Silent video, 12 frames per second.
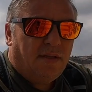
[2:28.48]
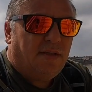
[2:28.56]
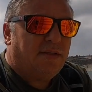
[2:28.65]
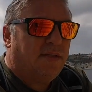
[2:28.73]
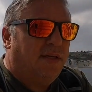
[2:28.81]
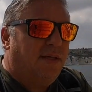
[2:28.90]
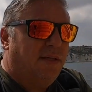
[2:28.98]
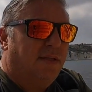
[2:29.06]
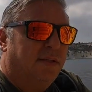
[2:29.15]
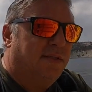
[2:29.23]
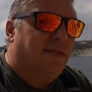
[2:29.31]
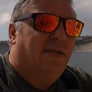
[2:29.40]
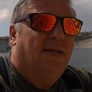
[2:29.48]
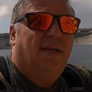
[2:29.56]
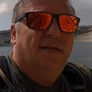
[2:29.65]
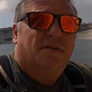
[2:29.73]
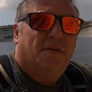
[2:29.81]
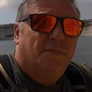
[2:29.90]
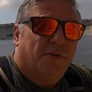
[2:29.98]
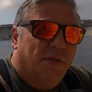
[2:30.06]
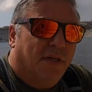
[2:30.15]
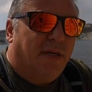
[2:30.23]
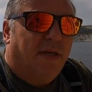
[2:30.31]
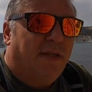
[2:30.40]
the satellite
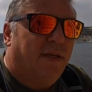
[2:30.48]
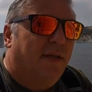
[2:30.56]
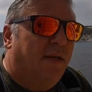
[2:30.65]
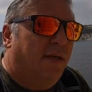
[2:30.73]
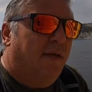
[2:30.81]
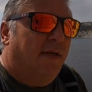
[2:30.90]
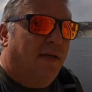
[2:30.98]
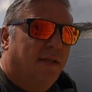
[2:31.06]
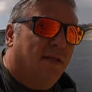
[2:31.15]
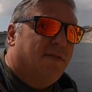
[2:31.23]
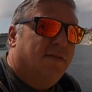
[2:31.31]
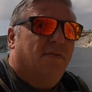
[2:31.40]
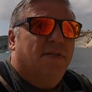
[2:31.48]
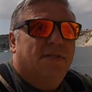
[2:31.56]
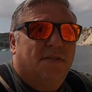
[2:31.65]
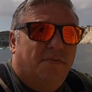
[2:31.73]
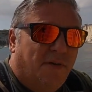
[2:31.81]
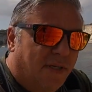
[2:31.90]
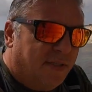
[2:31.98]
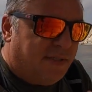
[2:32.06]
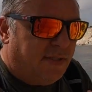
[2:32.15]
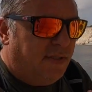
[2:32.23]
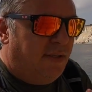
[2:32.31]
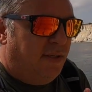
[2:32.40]
communicator and the SOS
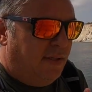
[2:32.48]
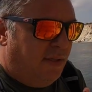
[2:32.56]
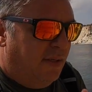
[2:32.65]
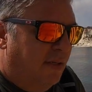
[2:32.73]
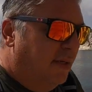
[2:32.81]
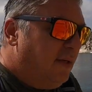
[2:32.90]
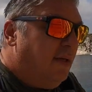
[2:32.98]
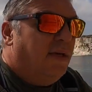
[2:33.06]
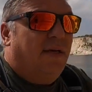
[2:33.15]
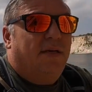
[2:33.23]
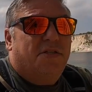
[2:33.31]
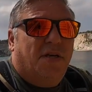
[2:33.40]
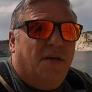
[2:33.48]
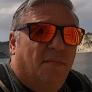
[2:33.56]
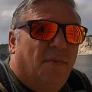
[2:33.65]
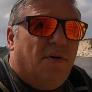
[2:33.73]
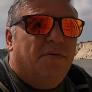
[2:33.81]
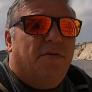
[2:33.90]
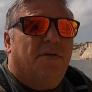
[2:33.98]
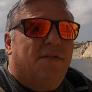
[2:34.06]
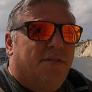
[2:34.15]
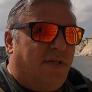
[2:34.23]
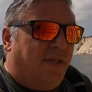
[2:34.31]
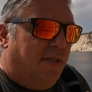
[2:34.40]
device, JM
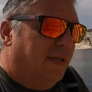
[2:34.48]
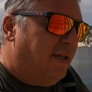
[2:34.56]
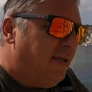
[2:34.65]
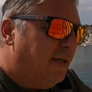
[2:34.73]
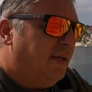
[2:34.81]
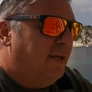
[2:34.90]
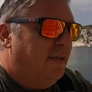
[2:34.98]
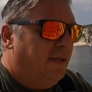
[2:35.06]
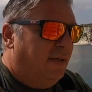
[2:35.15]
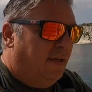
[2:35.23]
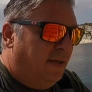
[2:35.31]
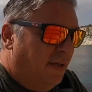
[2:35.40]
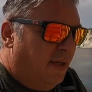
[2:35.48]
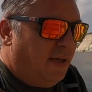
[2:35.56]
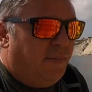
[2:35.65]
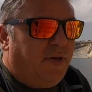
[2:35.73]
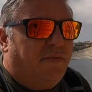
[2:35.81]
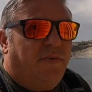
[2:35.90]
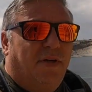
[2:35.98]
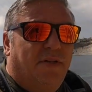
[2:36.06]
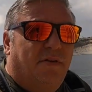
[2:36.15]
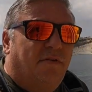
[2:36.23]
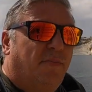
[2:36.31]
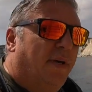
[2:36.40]
Motors, car dealer, a big friend
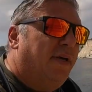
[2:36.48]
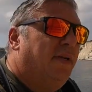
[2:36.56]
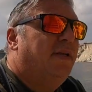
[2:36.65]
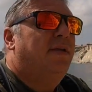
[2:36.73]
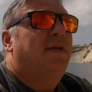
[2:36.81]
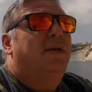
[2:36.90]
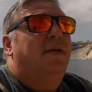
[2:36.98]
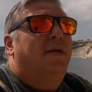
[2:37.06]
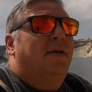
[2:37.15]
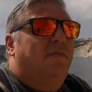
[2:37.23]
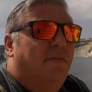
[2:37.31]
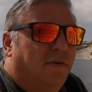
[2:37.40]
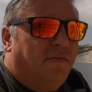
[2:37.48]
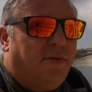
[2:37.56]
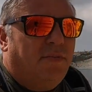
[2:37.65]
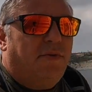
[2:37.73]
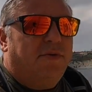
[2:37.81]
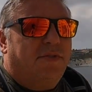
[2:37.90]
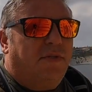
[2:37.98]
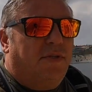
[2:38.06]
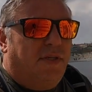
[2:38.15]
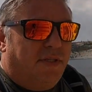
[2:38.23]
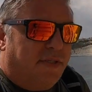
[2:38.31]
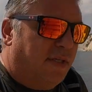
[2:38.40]
of mine, one of the most
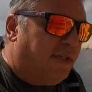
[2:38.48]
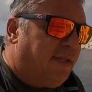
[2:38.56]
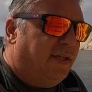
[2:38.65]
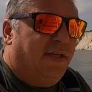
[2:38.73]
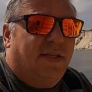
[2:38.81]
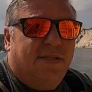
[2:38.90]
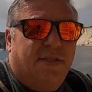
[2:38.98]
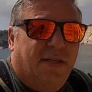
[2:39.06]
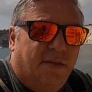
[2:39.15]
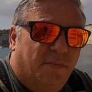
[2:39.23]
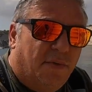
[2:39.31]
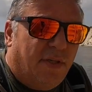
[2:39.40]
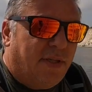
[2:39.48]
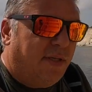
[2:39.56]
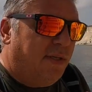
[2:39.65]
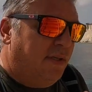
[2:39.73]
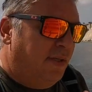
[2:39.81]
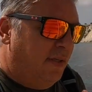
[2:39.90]
honest car dealers here in Malta.